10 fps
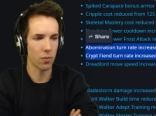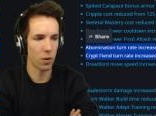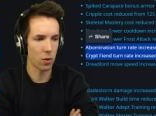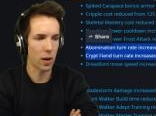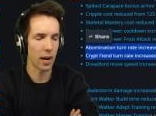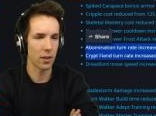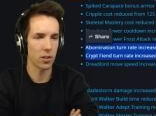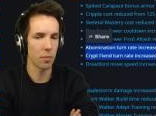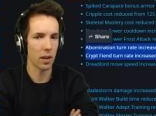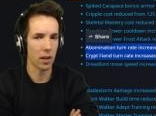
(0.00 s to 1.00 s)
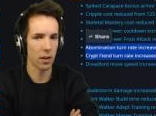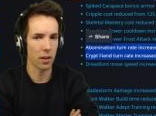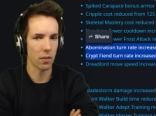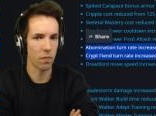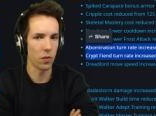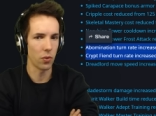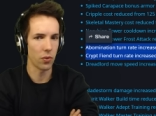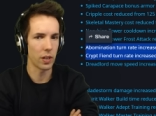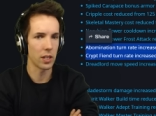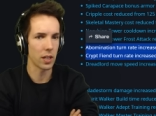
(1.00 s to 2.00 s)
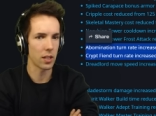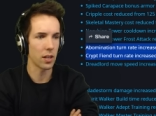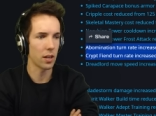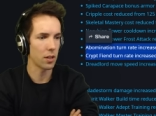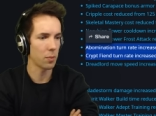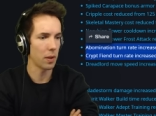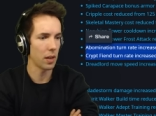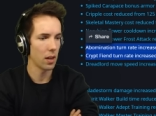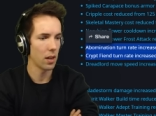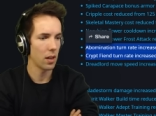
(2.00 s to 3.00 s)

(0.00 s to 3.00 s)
required to make a full 360 spin?